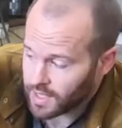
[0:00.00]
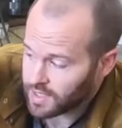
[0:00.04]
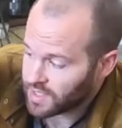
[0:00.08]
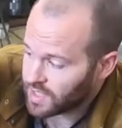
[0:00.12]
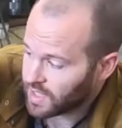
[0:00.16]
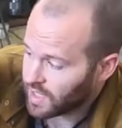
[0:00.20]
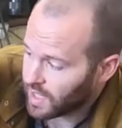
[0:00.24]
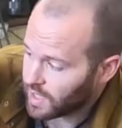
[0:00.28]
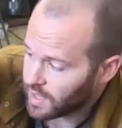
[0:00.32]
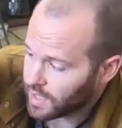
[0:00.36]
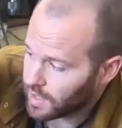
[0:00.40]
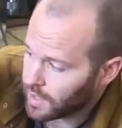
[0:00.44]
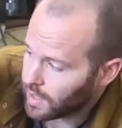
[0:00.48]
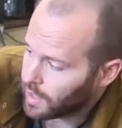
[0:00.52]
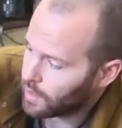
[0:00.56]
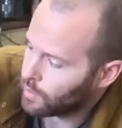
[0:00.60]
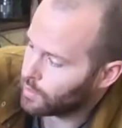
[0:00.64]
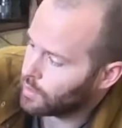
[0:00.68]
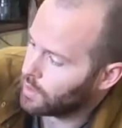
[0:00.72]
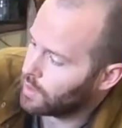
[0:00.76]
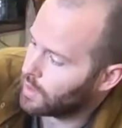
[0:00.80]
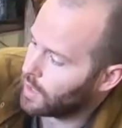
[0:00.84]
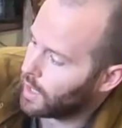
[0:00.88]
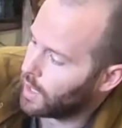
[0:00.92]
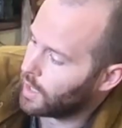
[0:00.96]
together
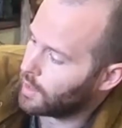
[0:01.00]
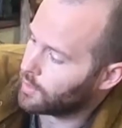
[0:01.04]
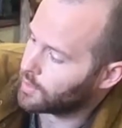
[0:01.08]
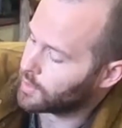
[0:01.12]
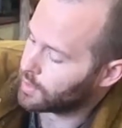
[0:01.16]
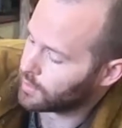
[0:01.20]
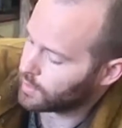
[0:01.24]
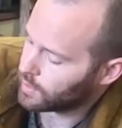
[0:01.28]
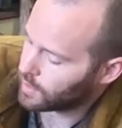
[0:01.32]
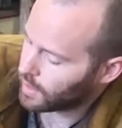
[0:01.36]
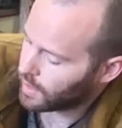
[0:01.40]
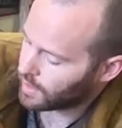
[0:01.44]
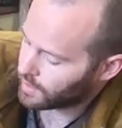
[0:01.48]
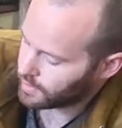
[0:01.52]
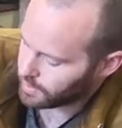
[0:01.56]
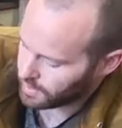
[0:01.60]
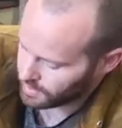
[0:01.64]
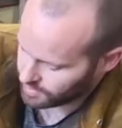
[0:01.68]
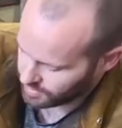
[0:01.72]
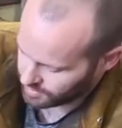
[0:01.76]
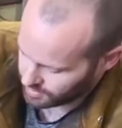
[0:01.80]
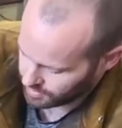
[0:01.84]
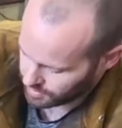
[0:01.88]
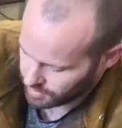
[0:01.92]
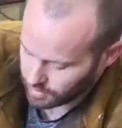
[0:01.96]
now, so
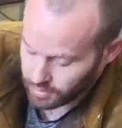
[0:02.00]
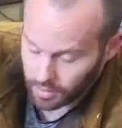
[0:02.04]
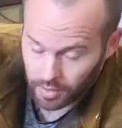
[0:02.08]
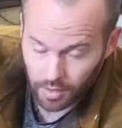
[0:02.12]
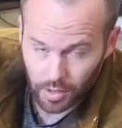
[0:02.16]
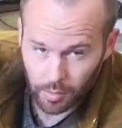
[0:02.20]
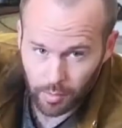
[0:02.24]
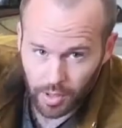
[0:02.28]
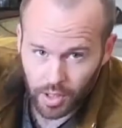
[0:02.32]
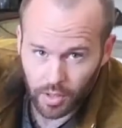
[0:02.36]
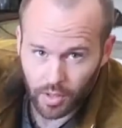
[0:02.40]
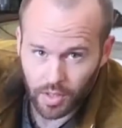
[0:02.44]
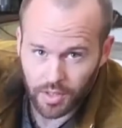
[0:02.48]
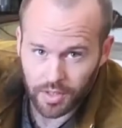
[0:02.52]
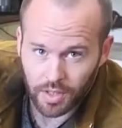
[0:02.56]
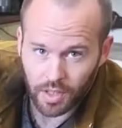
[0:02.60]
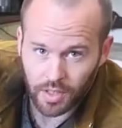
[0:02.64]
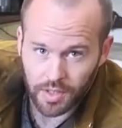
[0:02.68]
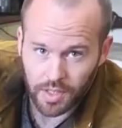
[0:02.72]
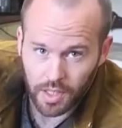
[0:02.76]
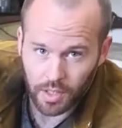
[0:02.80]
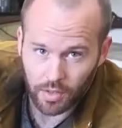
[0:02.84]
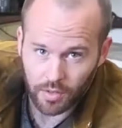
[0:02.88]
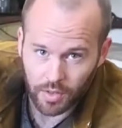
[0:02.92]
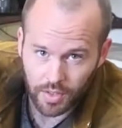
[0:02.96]
that's to give me a nice
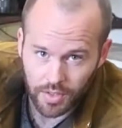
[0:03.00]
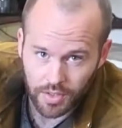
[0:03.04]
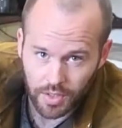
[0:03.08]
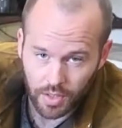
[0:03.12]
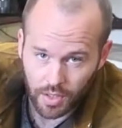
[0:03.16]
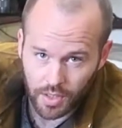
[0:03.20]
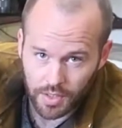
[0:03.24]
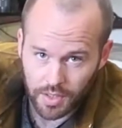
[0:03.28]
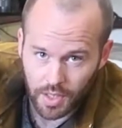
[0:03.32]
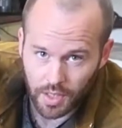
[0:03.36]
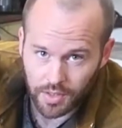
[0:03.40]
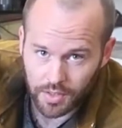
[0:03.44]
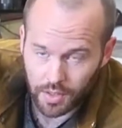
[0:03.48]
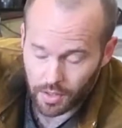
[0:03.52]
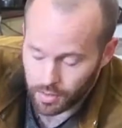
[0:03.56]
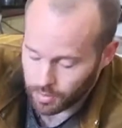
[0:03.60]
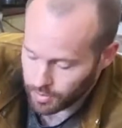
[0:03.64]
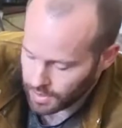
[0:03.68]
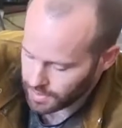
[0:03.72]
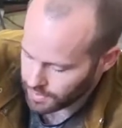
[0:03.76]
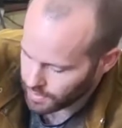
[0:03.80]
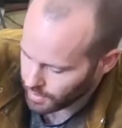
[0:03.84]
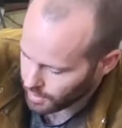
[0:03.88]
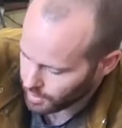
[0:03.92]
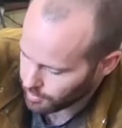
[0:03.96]
idea of the size that's going to
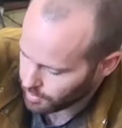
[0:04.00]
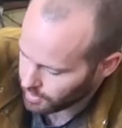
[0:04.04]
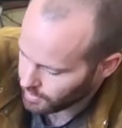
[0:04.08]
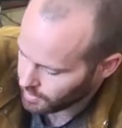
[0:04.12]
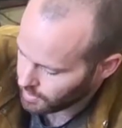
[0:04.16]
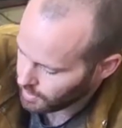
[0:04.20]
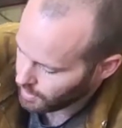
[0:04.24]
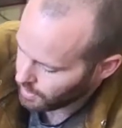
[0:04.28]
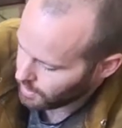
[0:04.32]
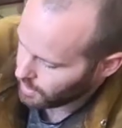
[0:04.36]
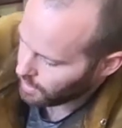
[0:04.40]
end up.